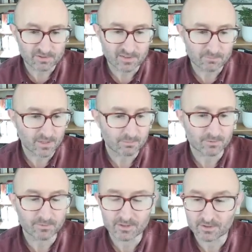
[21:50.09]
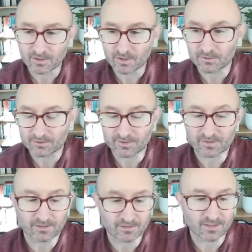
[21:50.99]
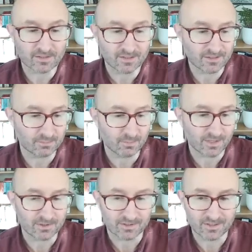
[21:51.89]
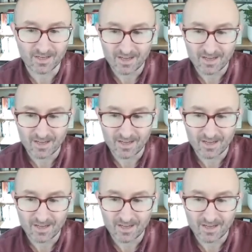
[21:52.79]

sleep deprivation causes anxiety and depression.